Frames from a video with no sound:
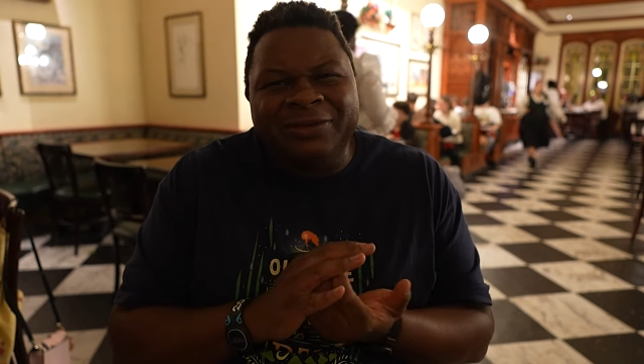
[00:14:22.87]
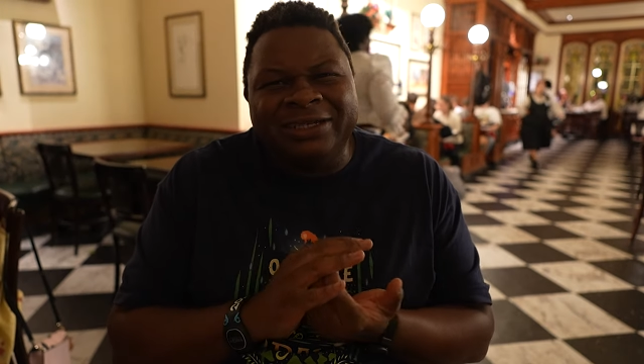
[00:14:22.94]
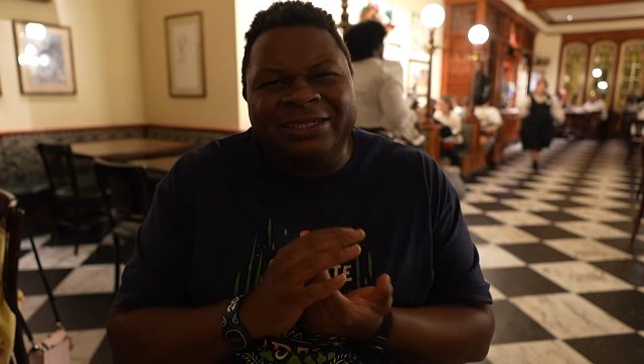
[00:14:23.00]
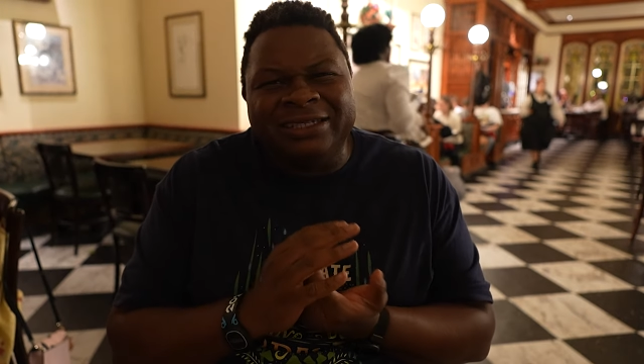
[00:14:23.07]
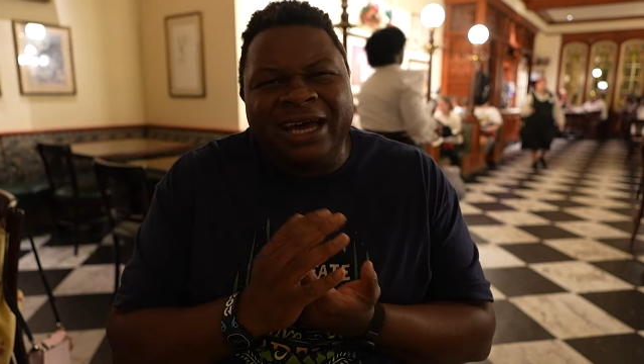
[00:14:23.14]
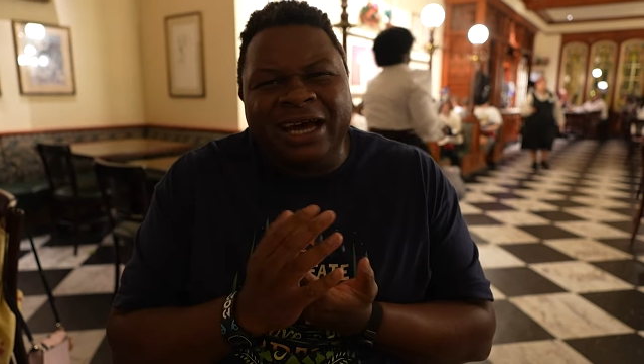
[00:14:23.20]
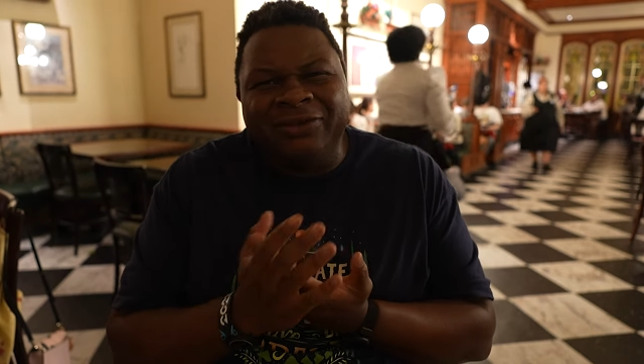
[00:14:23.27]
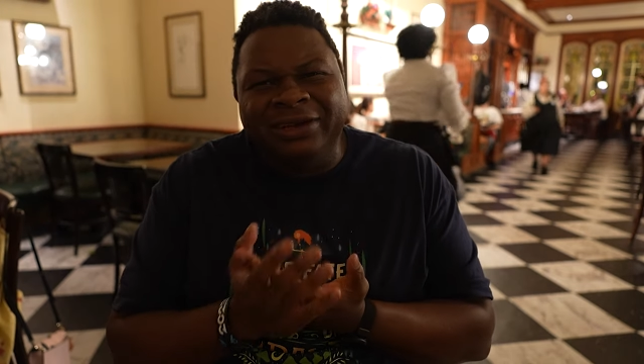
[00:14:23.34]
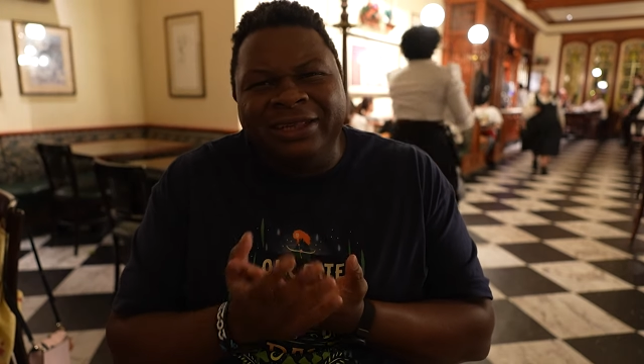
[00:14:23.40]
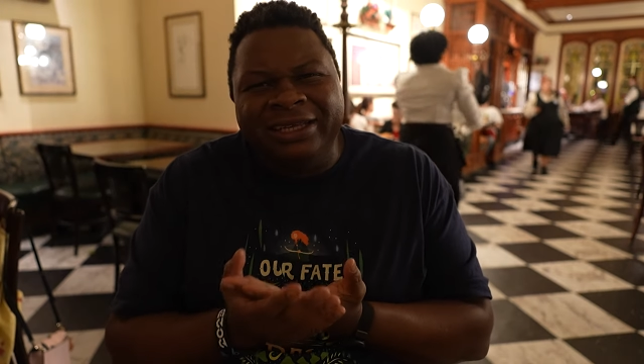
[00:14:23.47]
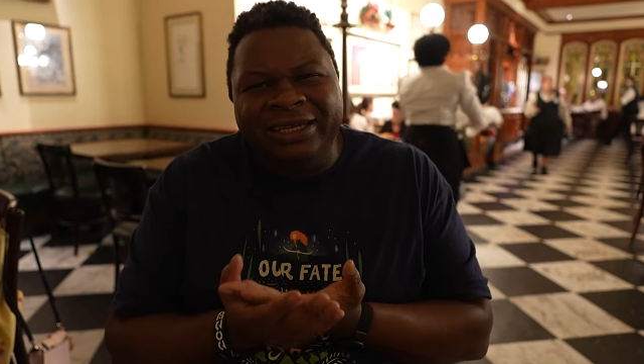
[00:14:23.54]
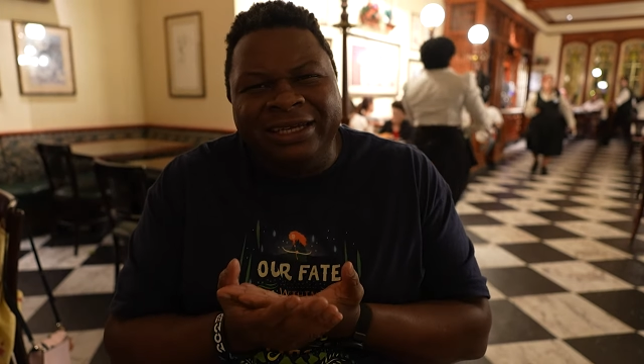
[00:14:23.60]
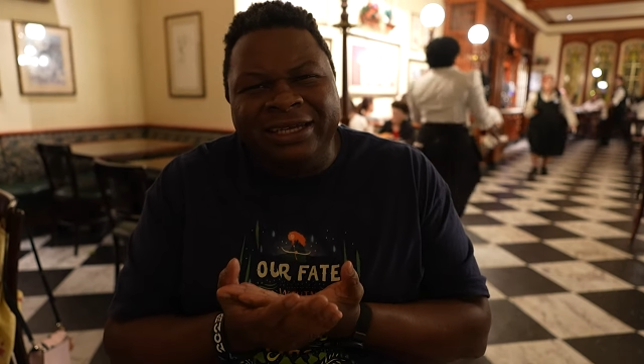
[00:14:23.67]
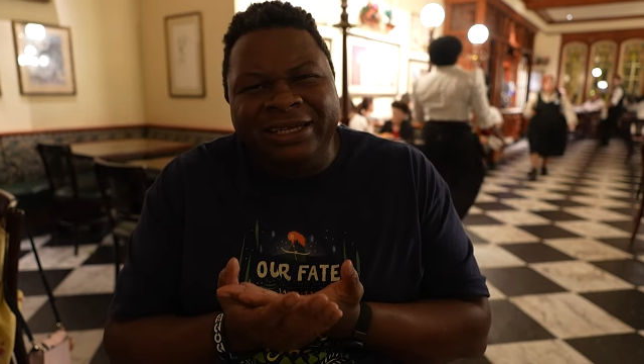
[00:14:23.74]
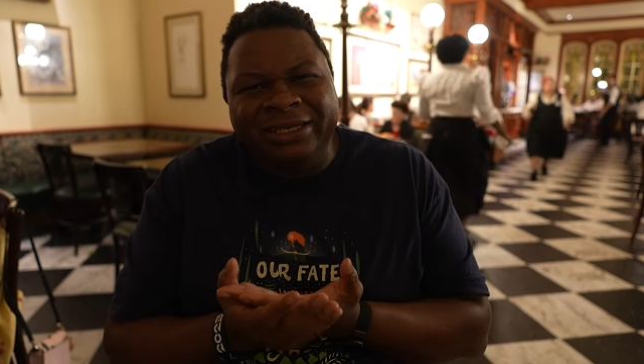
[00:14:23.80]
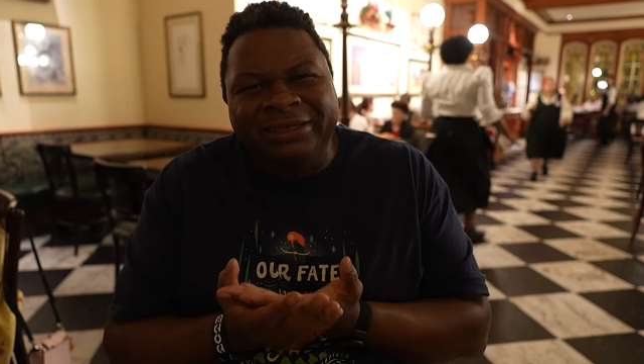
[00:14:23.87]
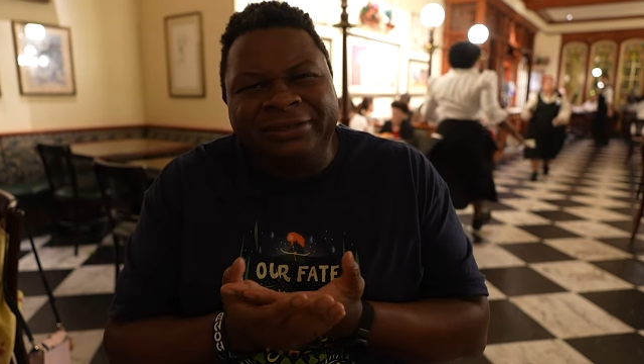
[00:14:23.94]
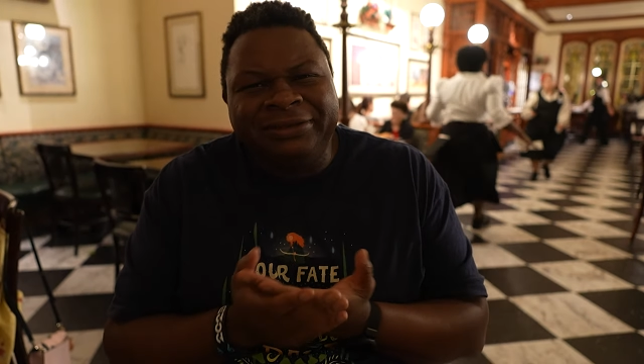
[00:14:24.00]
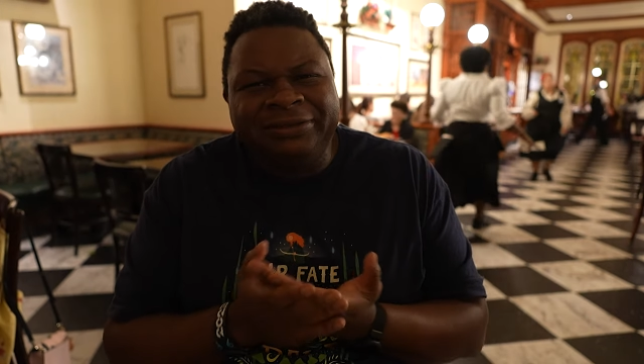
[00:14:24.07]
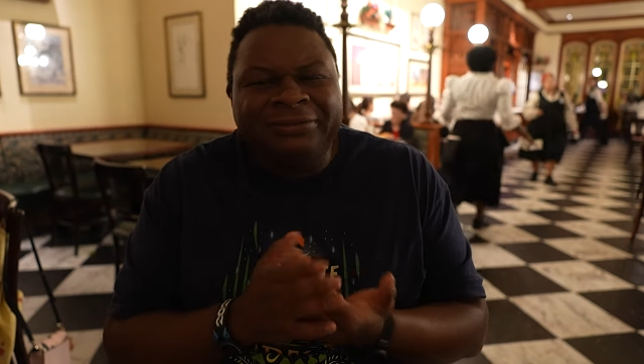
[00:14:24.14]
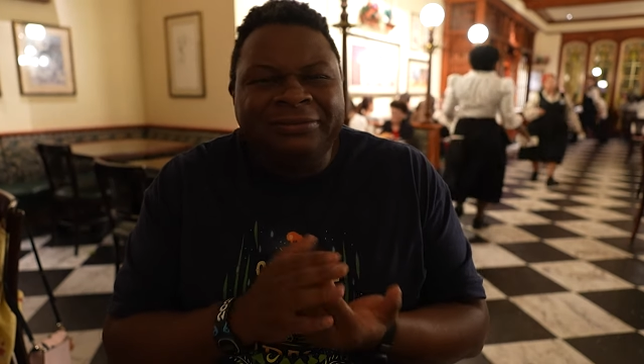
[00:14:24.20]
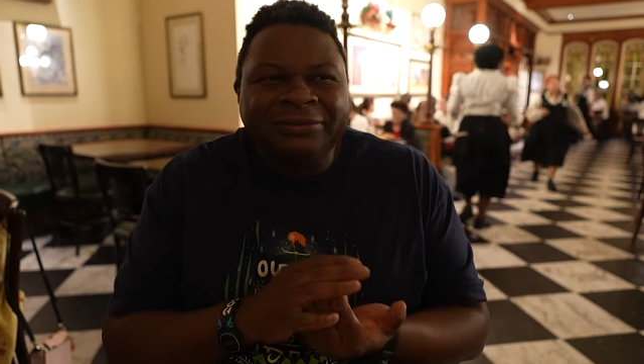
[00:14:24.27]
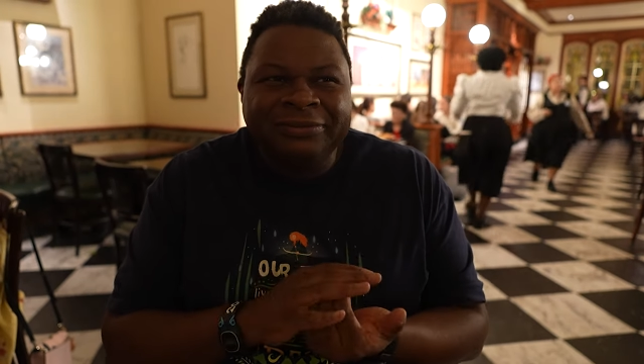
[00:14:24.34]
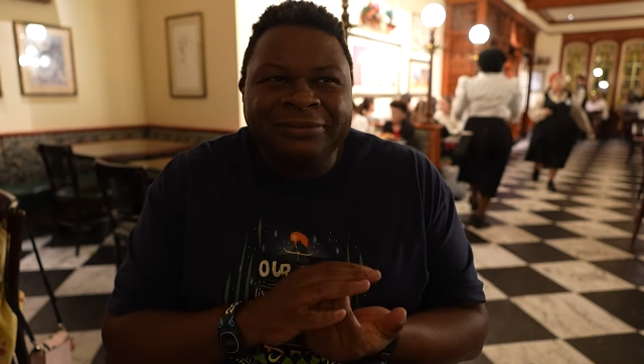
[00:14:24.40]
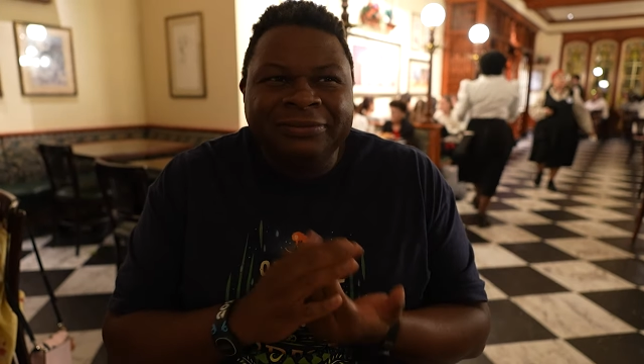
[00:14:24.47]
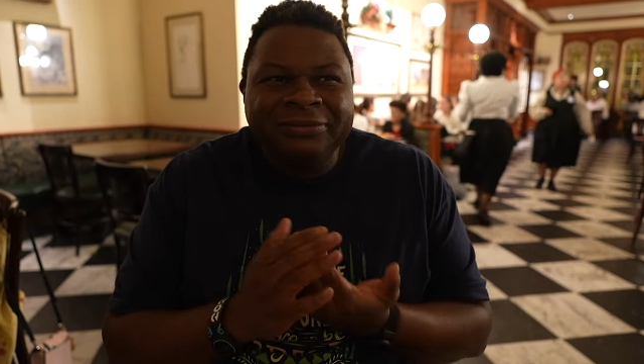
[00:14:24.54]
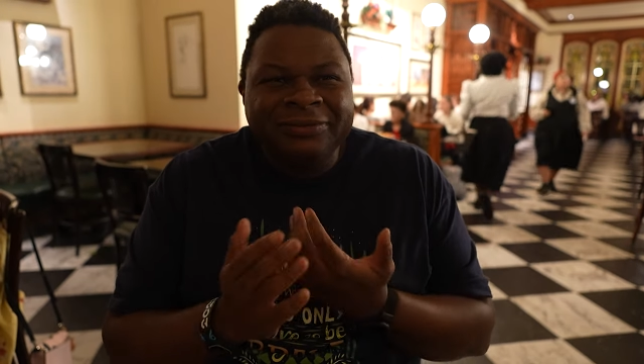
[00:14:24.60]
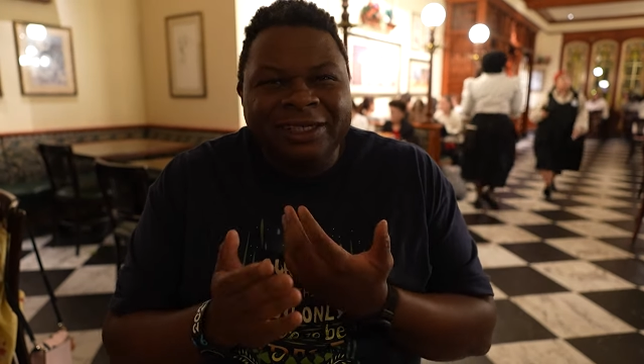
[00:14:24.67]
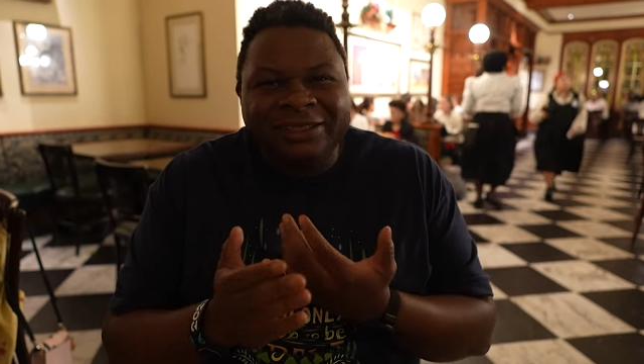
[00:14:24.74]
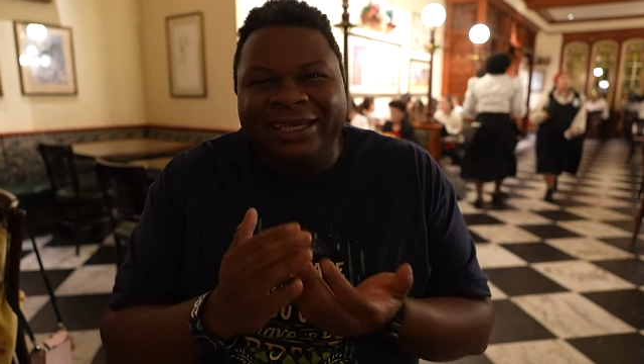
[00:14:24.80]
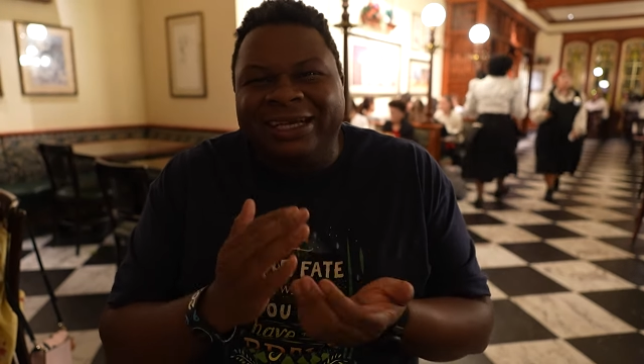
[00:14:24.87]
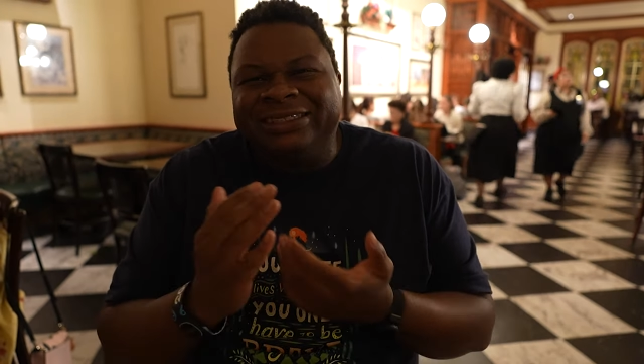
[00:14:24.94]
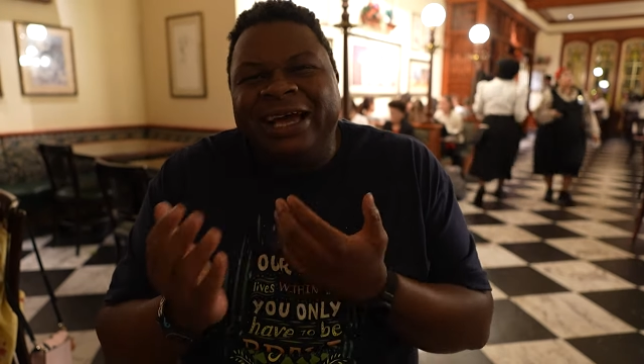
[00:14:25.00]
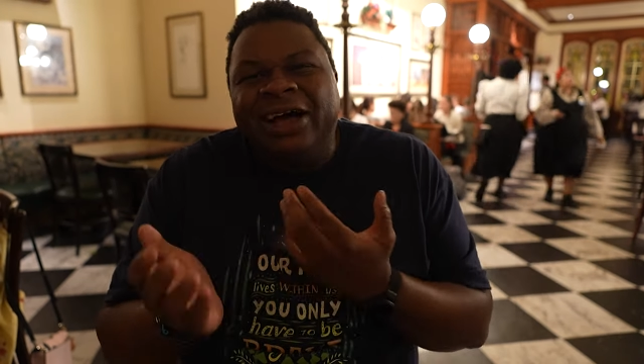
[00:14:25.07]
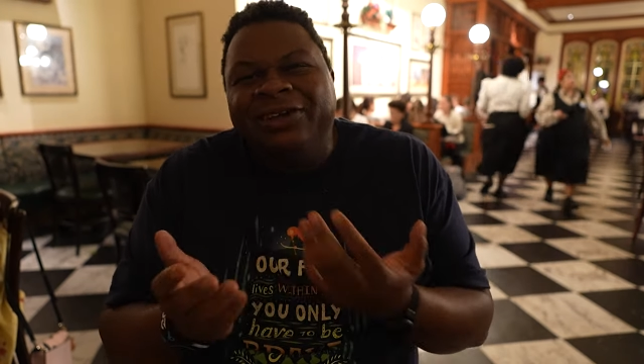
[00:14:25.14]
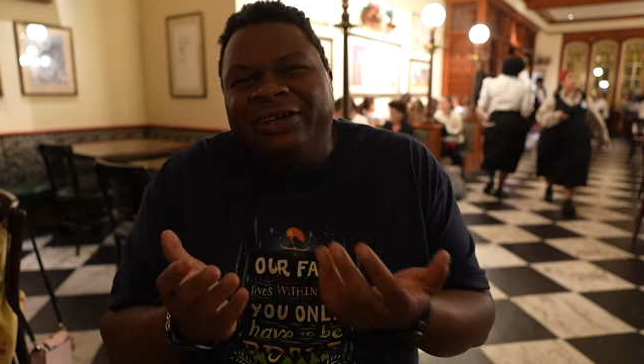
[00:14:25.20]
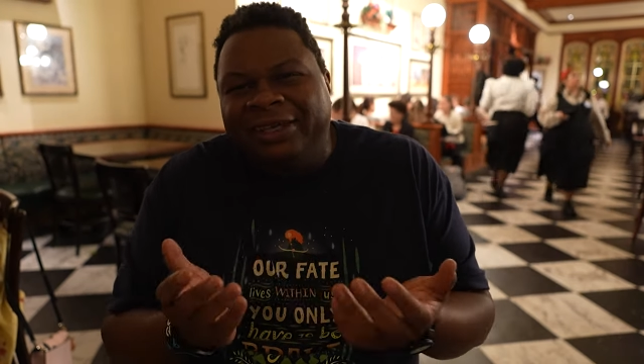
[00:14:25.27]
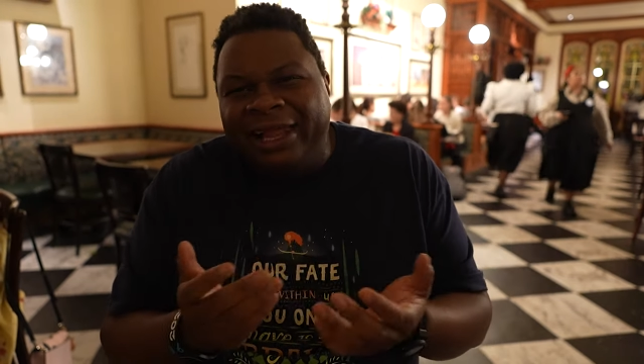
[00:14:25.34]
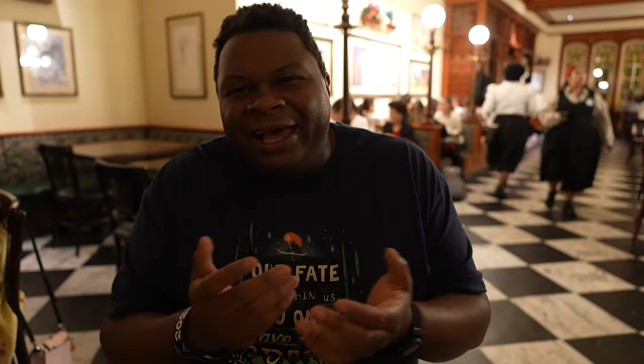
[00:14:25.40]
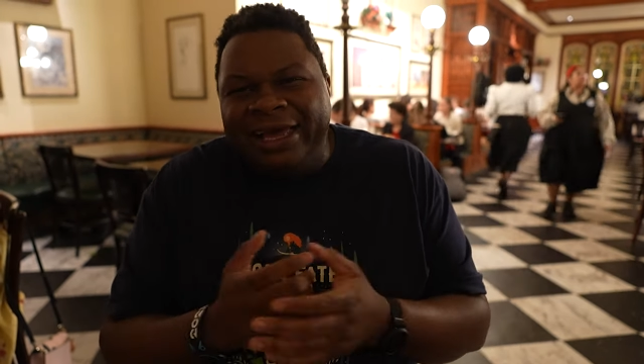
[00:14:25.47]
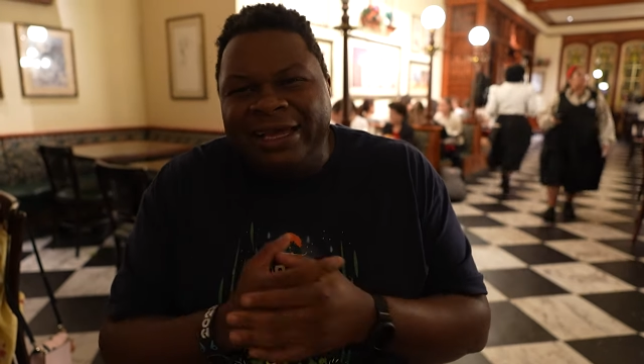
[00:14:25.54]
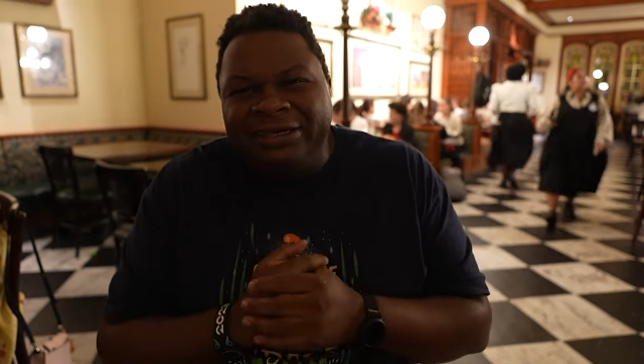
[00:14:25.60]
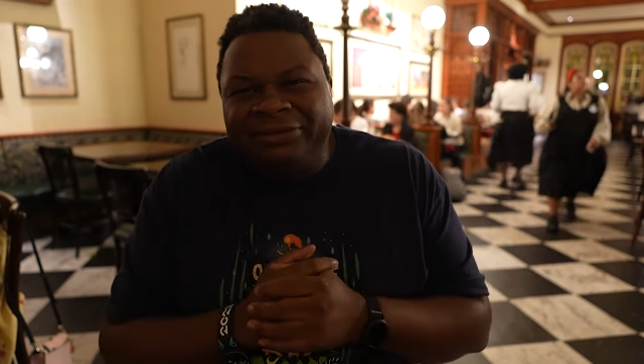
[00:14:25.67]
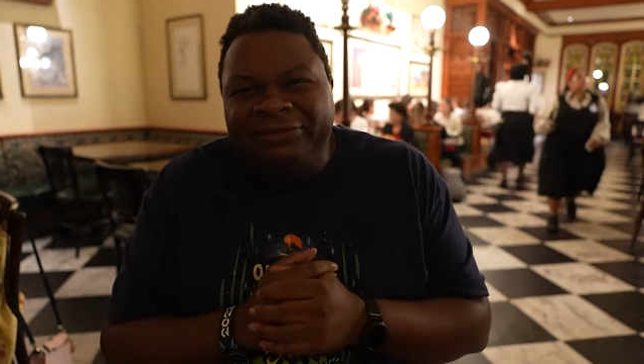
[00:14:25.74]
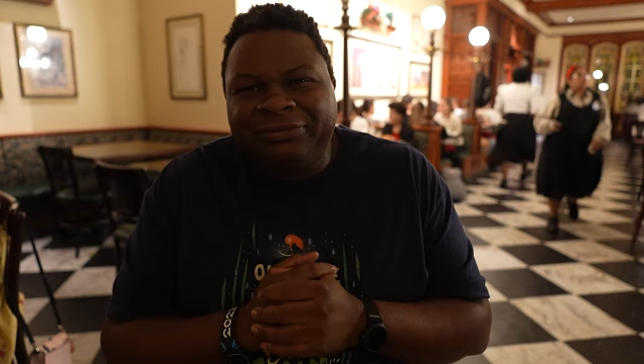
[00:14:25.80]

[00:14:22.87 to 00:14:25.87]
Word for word: but it's not really. It's like Italian light.